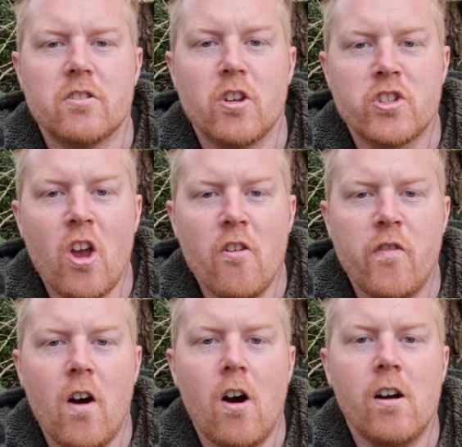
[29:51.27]
So
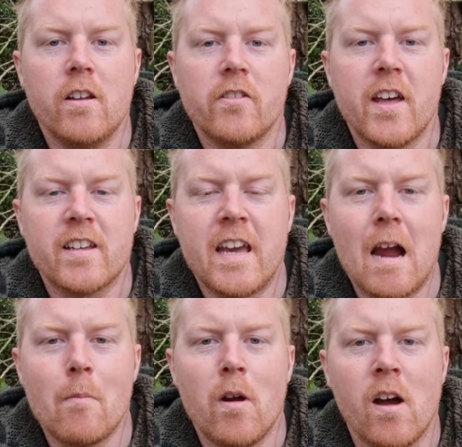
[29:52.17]
far that
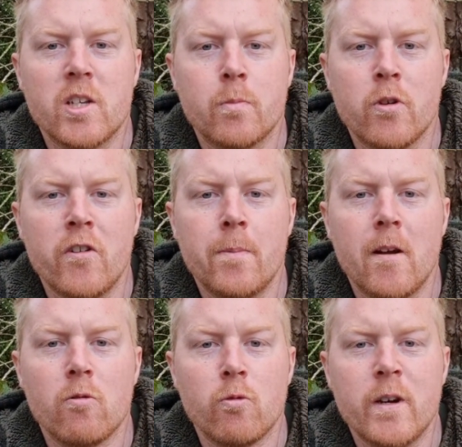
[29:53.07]
camera has proved to
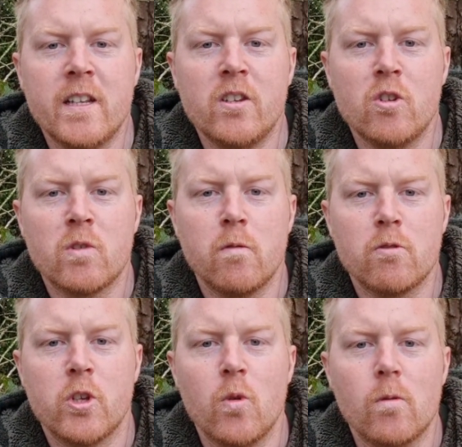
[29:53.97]
be a really
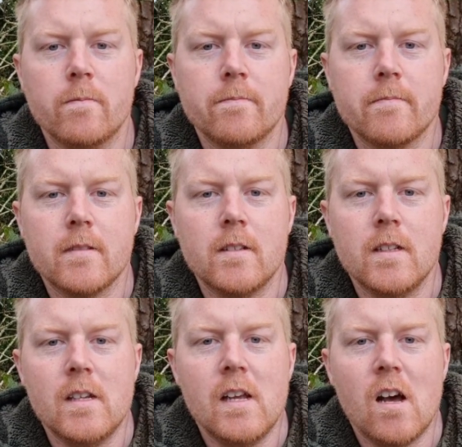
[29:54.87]
useful tool.
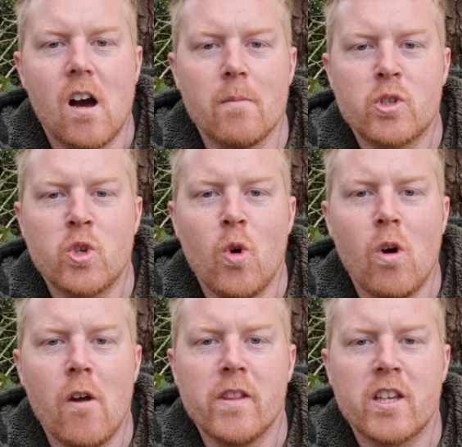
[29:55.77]
I'm
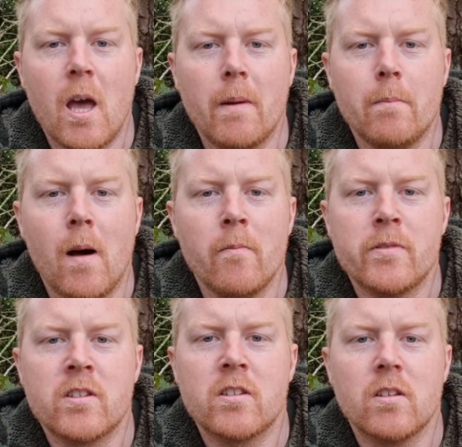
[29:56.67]
sure over the coming
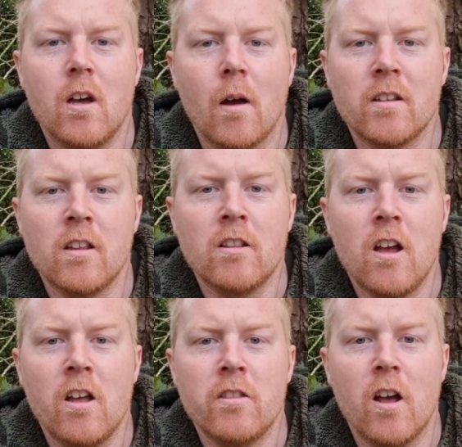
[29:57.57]
months I'm going to
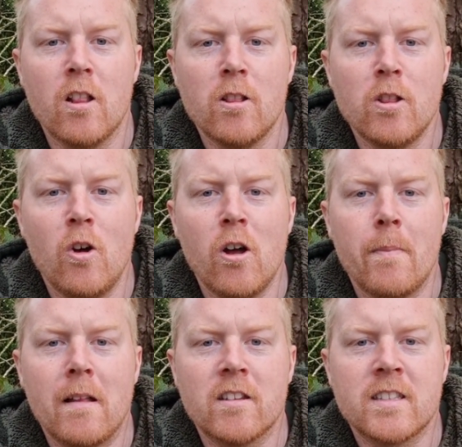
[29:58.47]
learn a lot
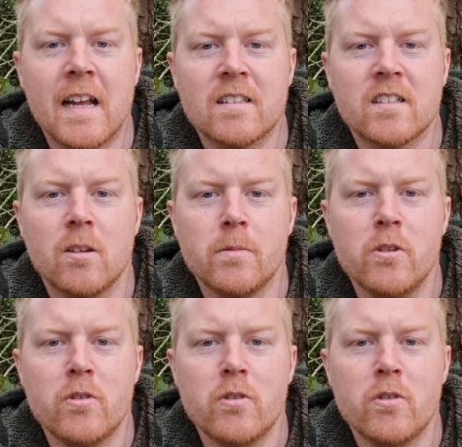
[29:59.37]
about the tactics I'm